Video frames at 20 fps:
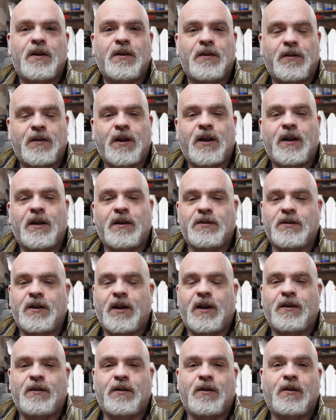things
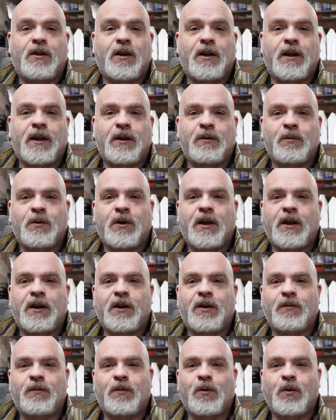down the line when I
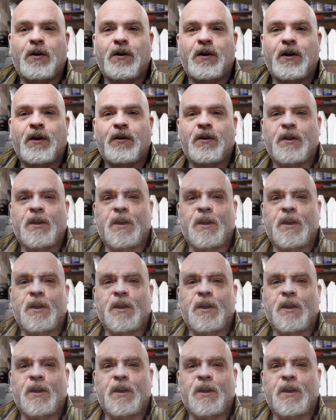can afford another